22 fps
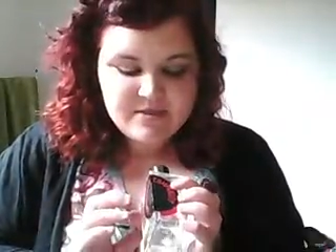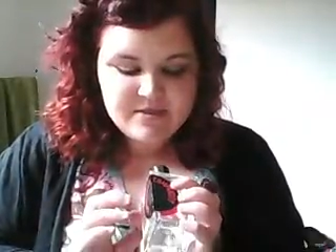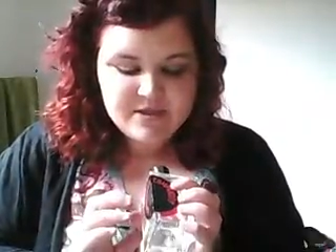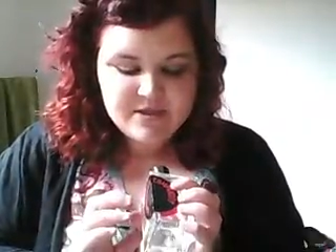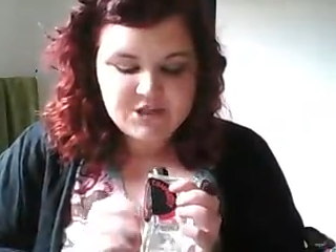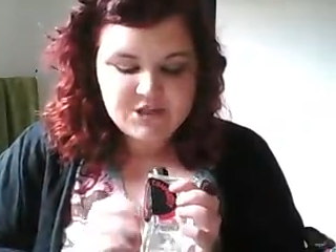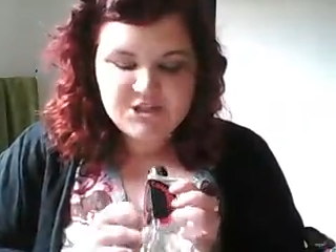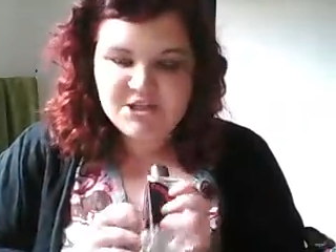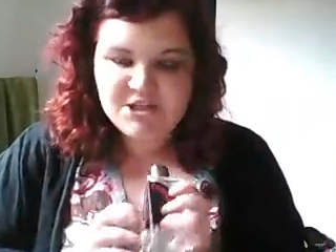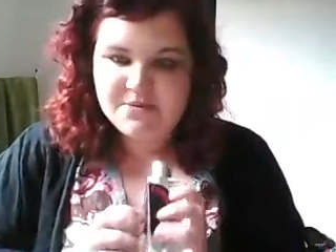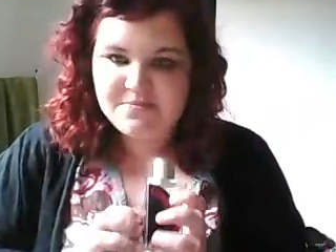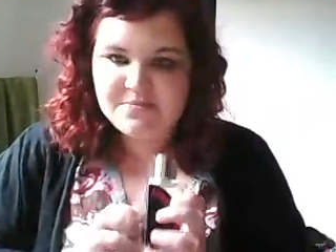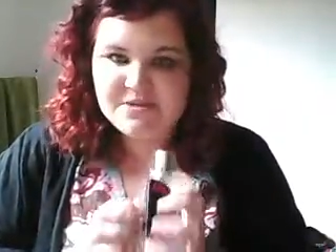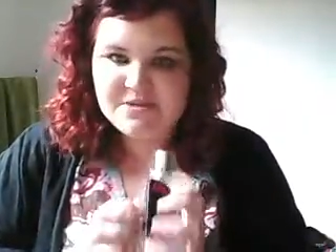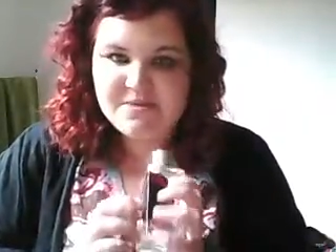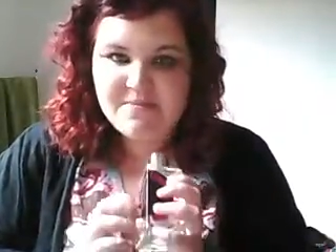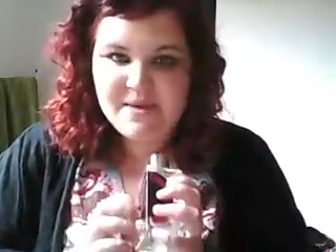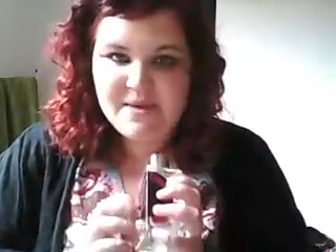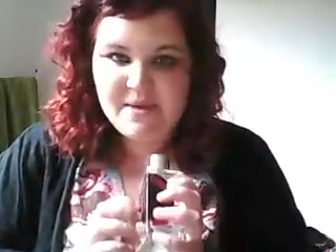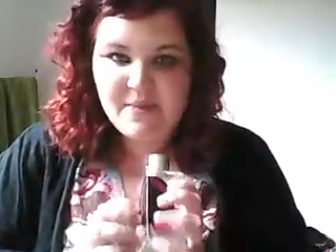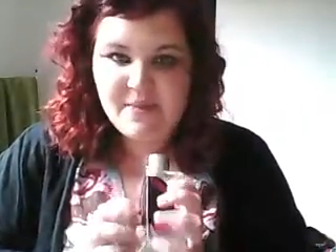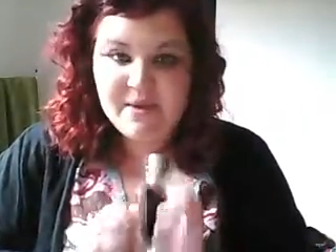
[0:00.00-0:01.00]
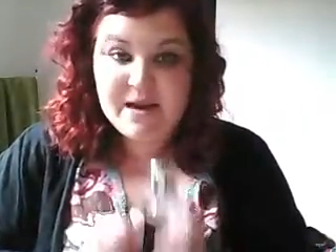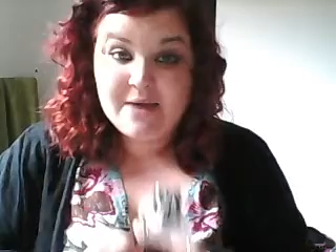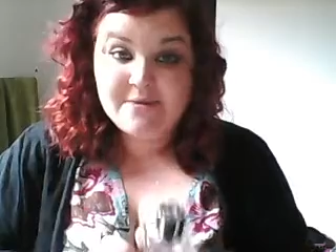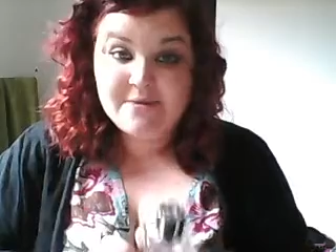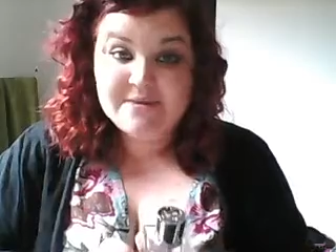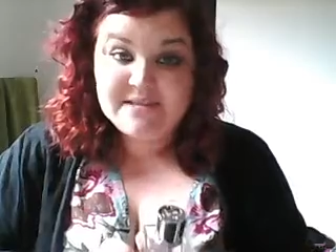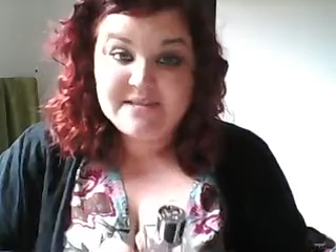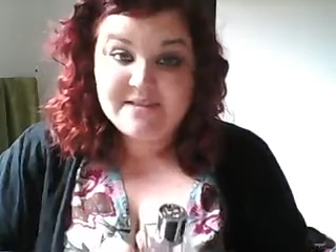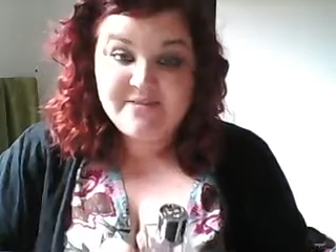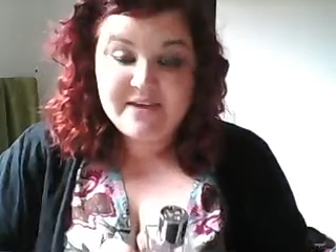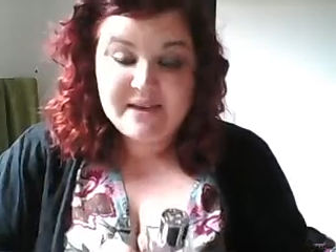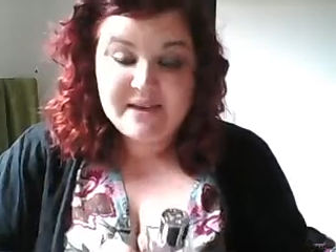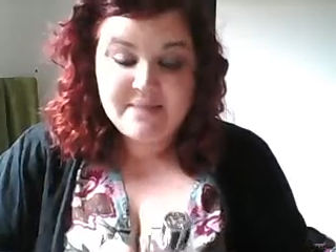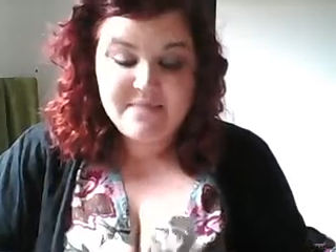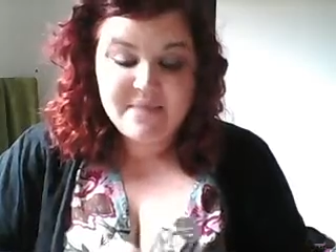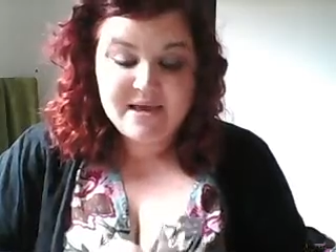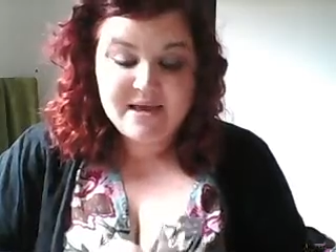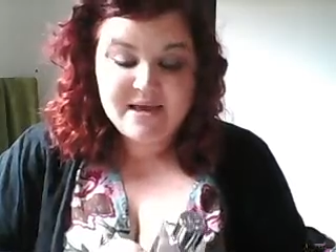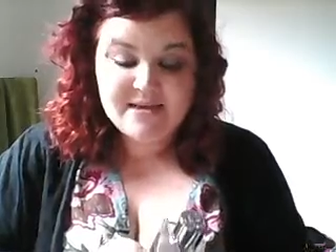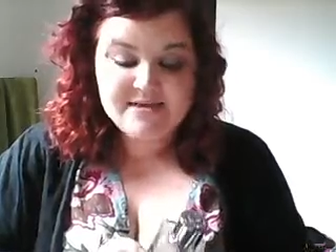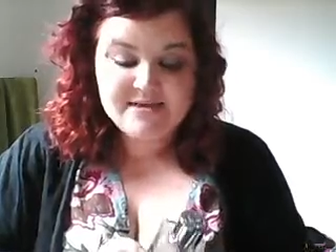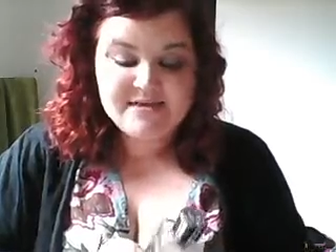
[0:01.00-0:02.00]
that shipped to me when I was living in
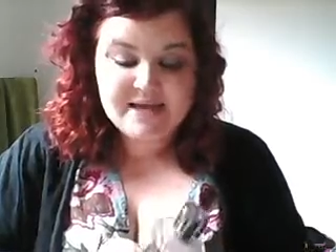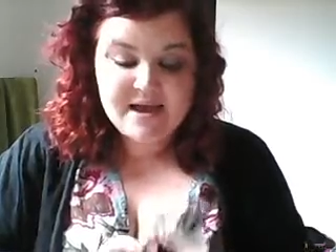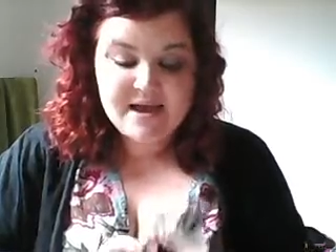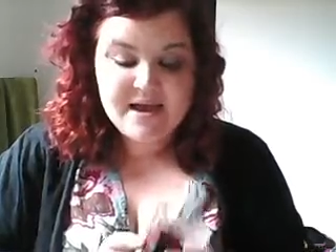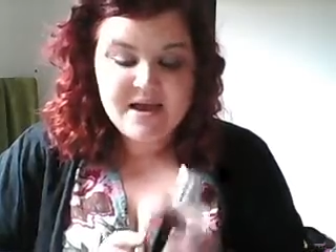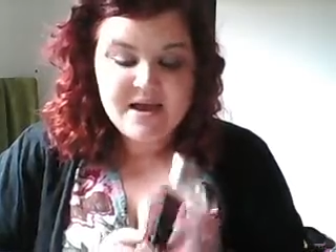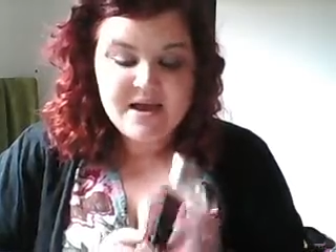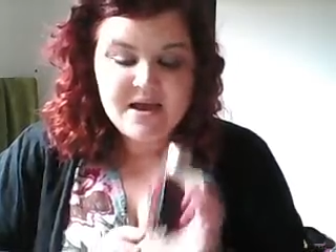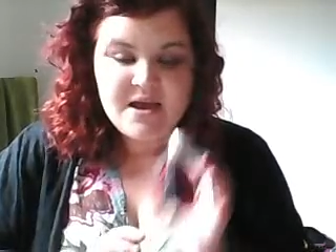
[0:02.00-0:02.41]
Pisa.